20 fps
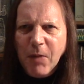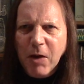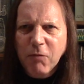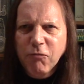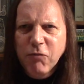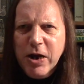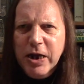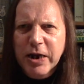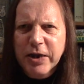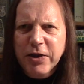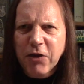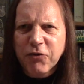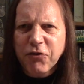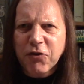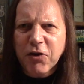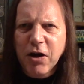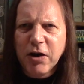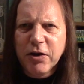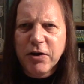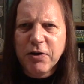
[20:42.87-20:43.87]
really
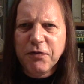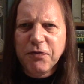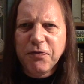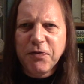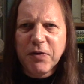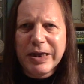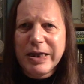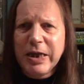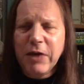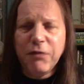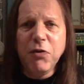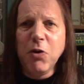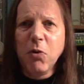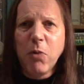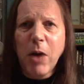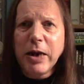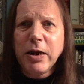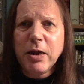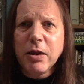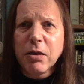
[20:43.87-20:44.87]
doesn't kind of give
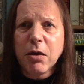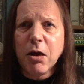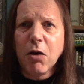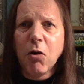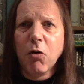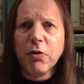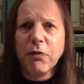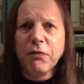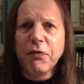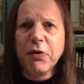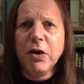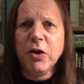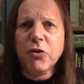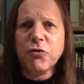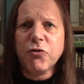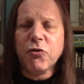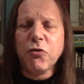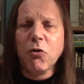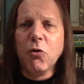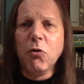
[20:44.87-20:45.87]
you anything on the
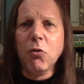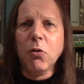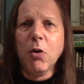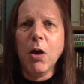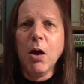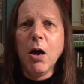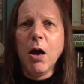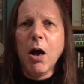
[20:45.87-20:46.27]
finish at all.